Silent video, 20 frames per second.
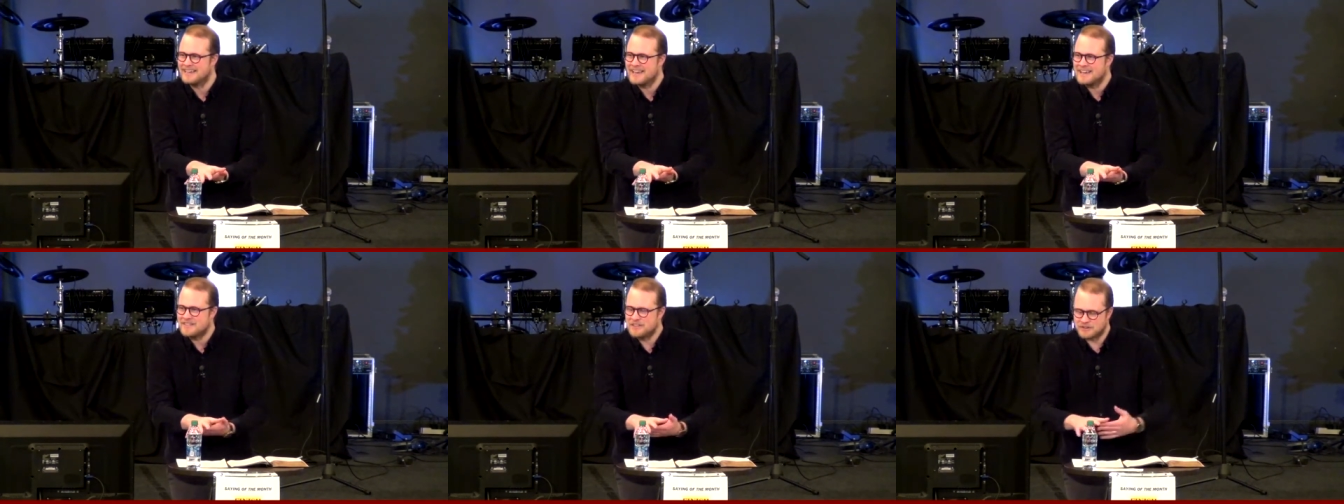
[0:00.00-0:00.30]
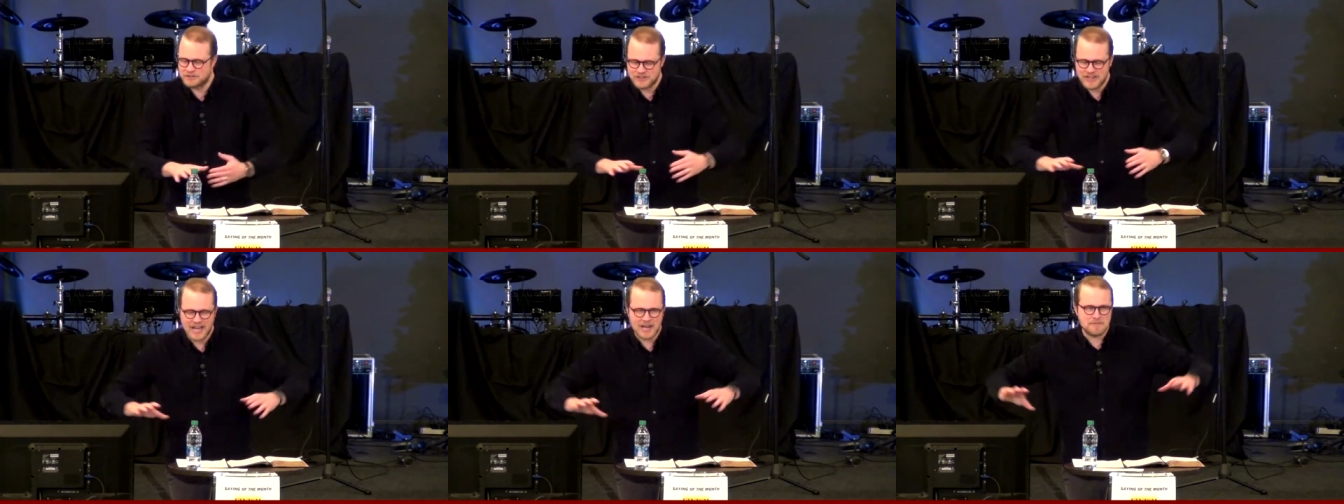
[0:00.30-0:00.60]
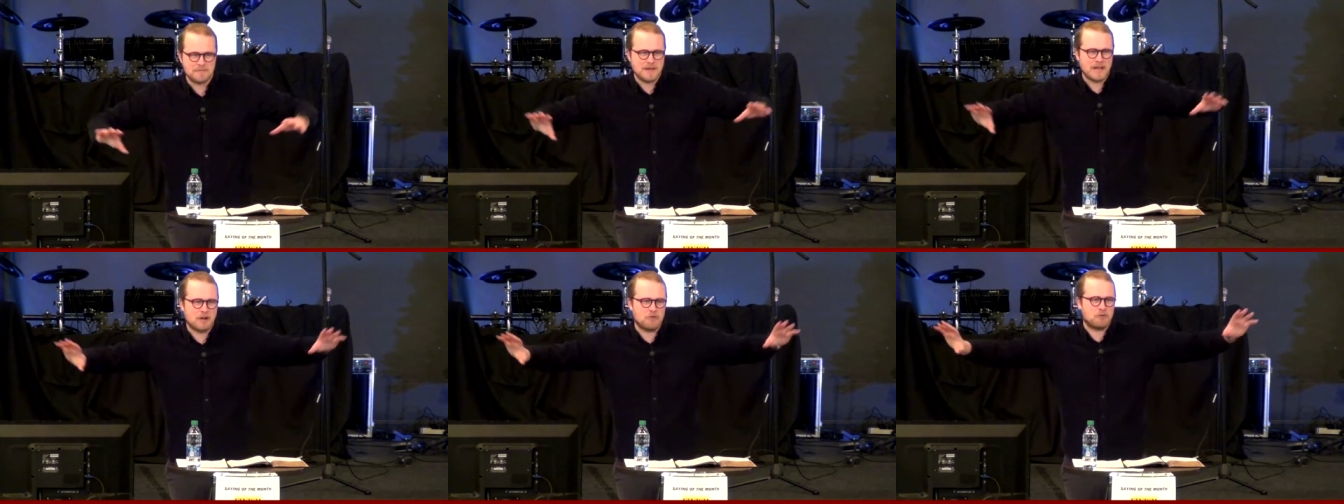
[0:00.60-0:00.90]
There's got to
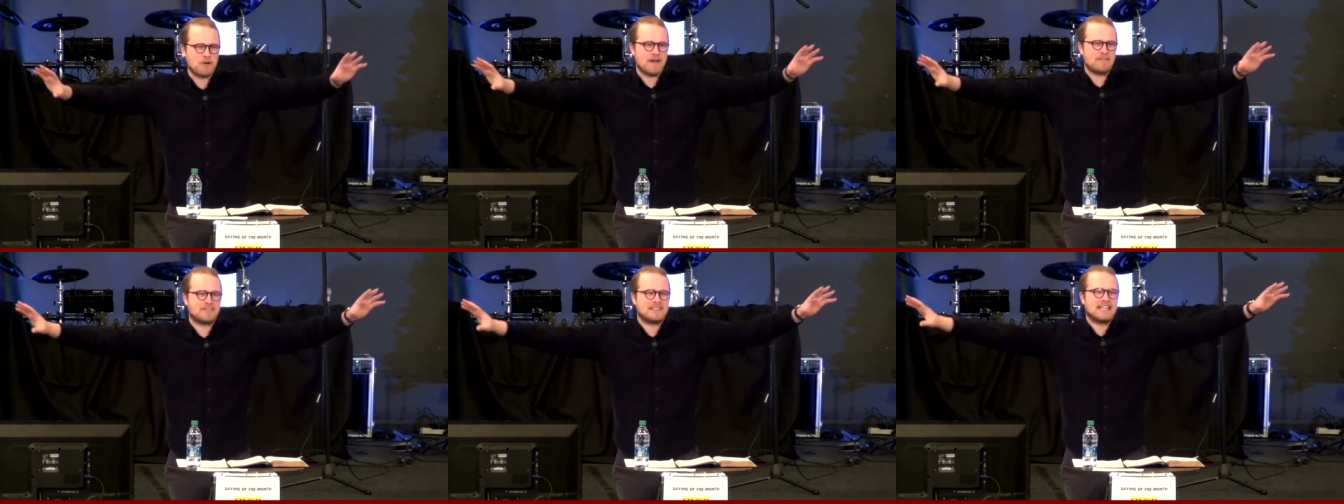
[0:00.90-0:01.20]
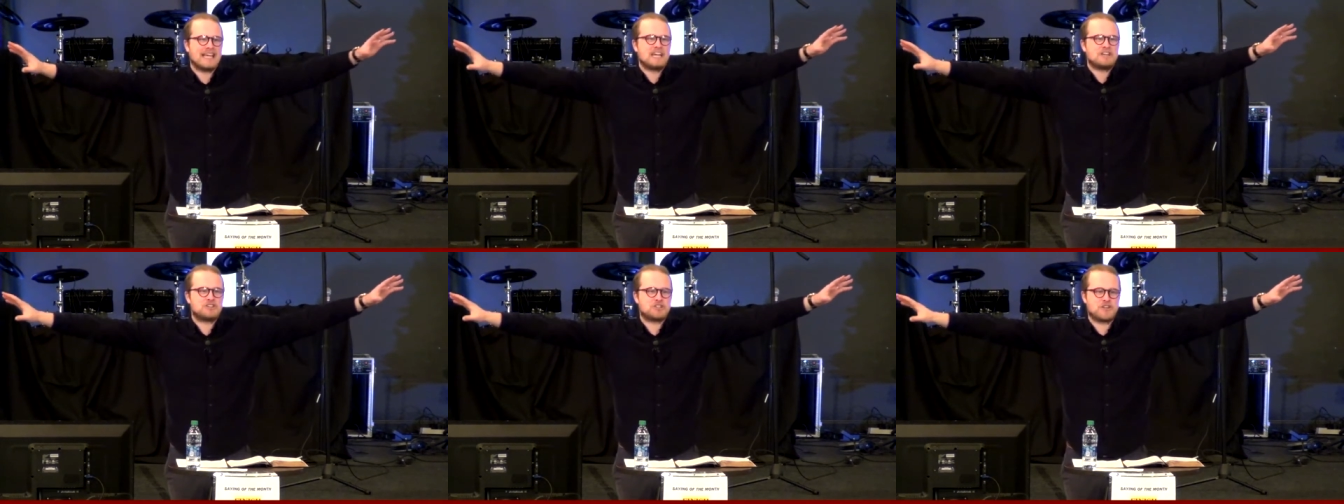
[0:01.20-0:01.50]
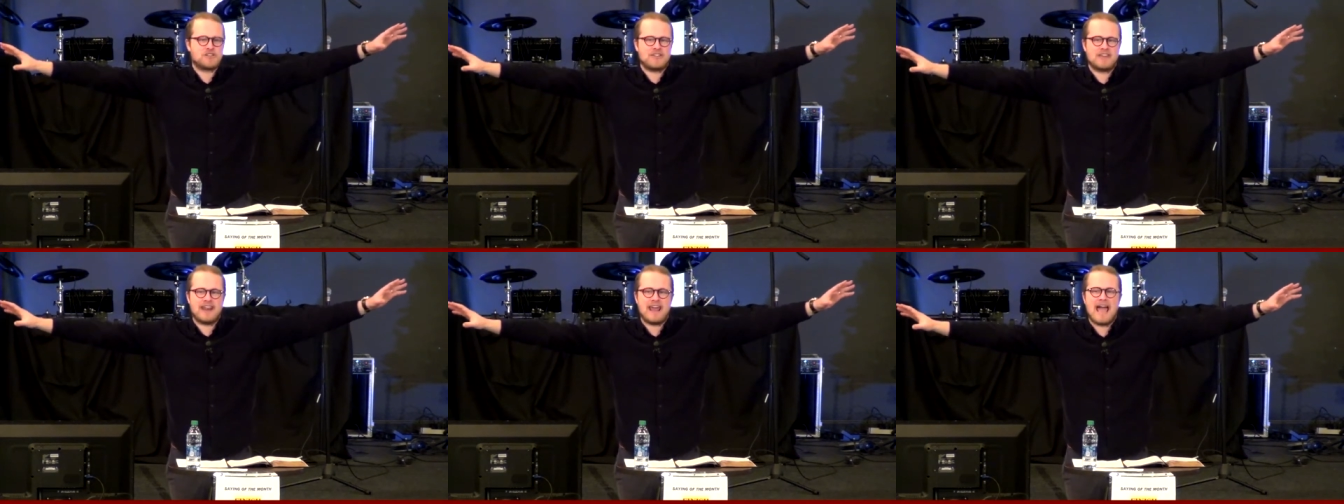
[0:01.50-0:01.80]
be a
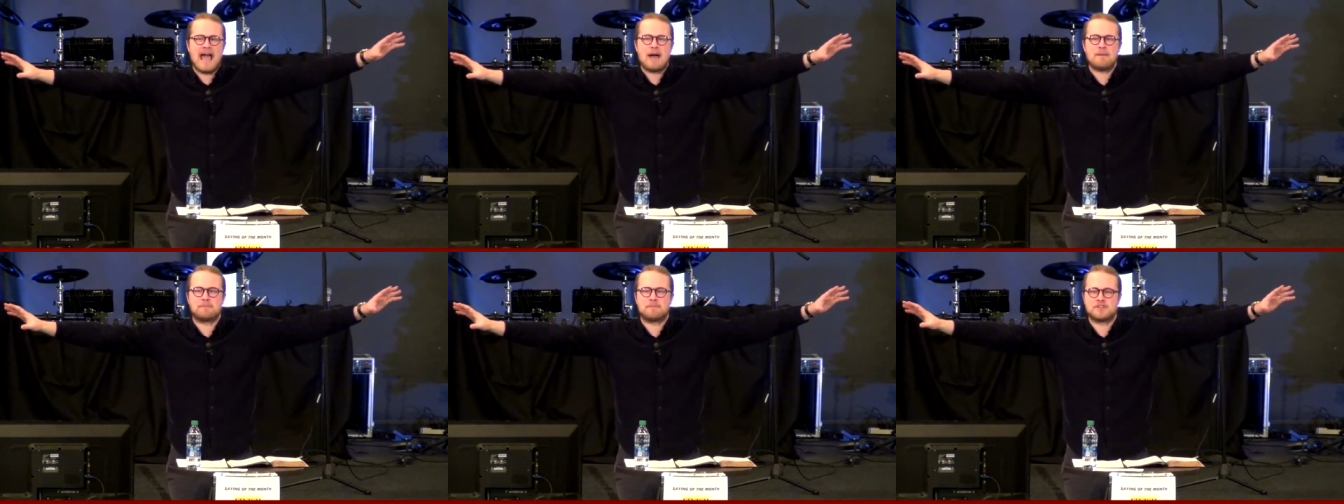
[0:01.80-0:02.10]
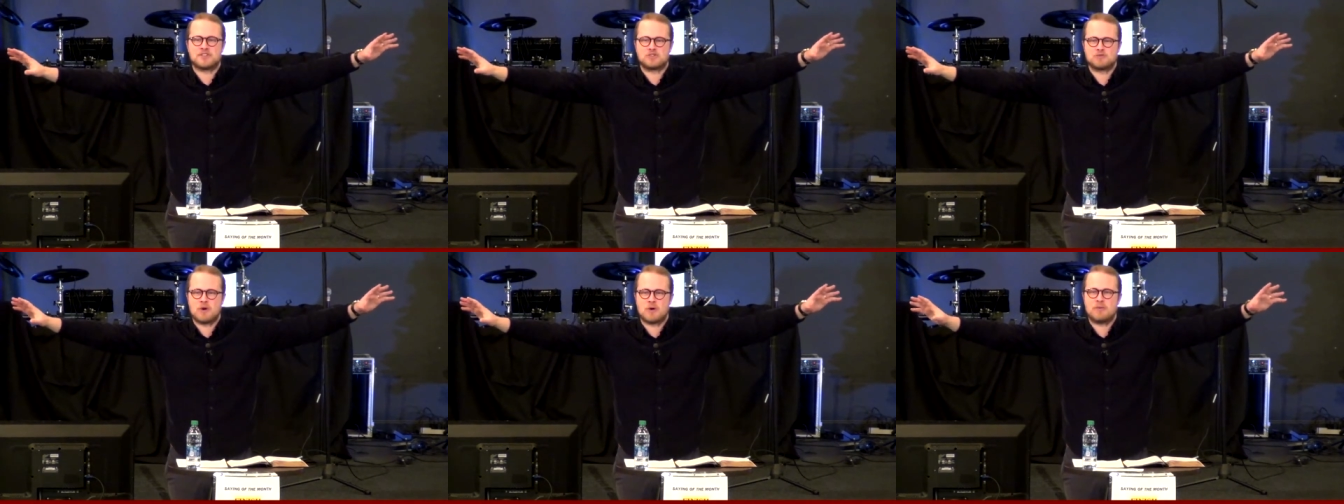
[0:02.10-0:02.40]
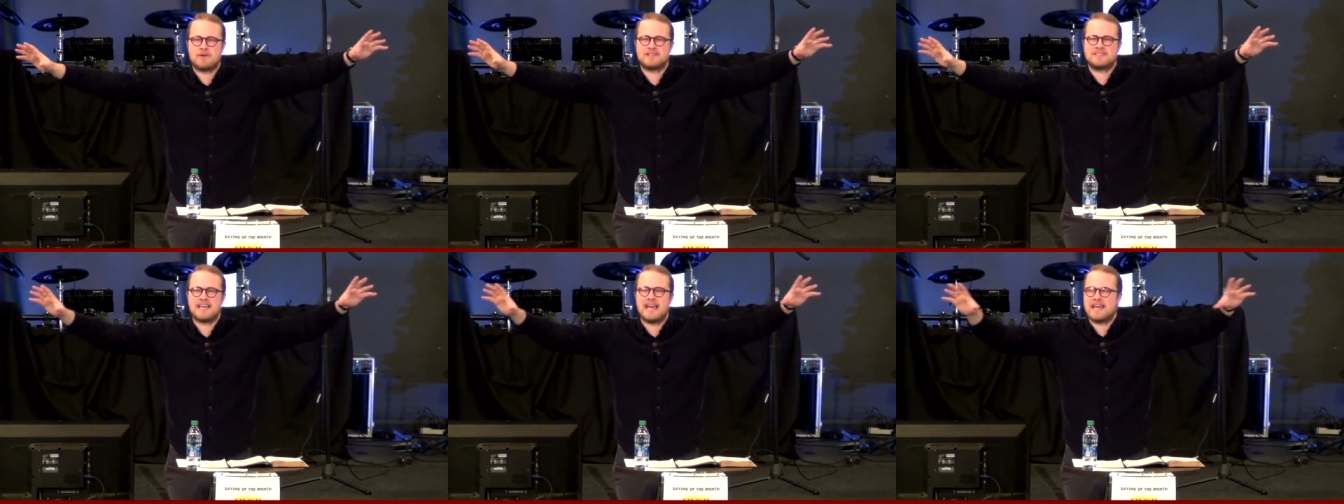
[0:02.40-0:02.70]
revelation that happens where
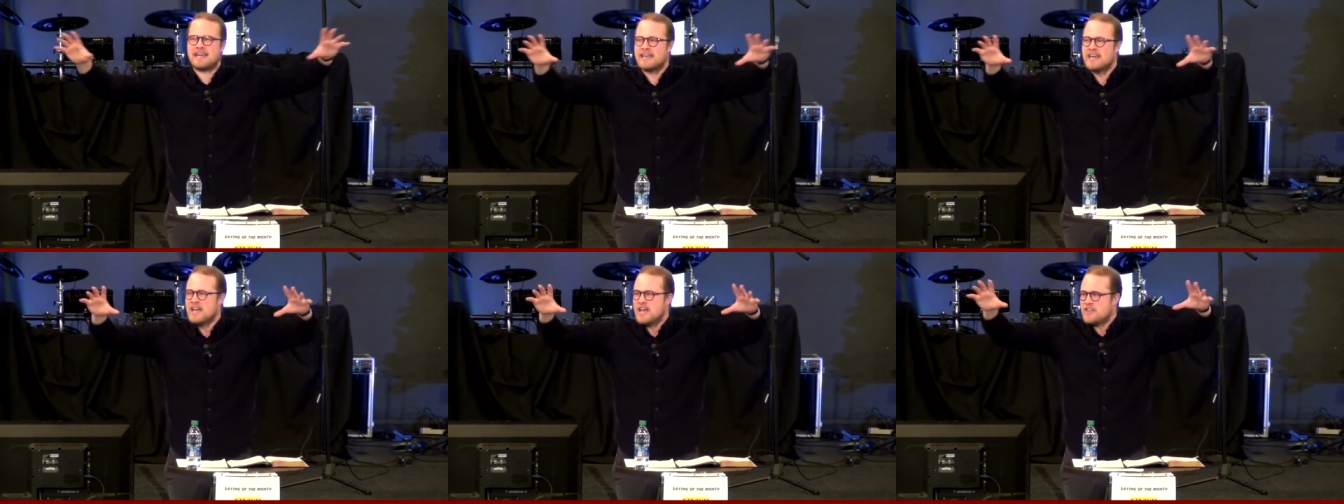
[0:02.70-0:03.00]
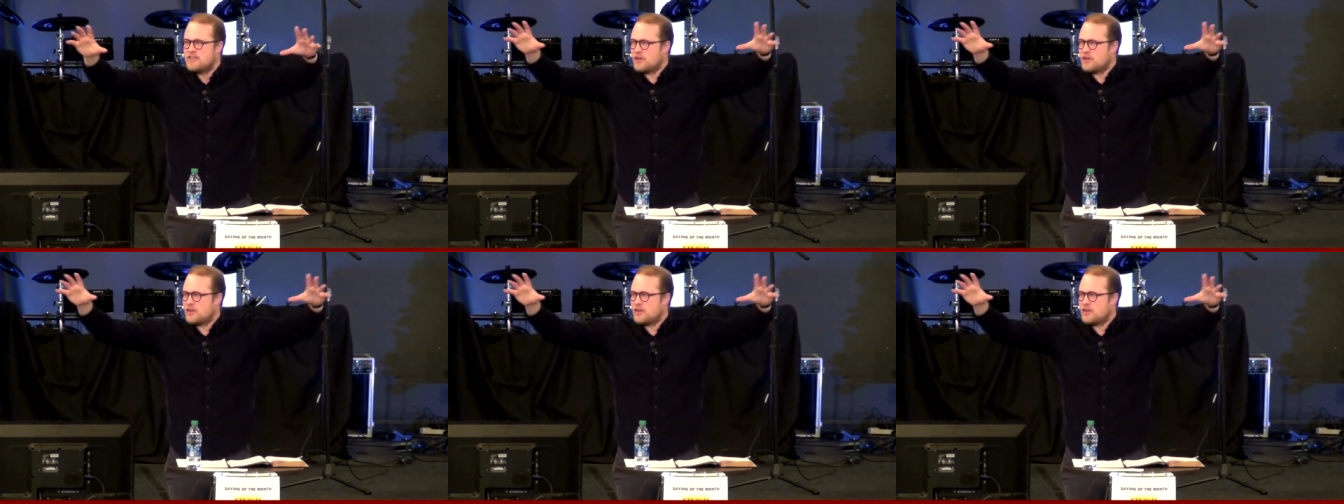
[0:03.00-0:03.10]
we take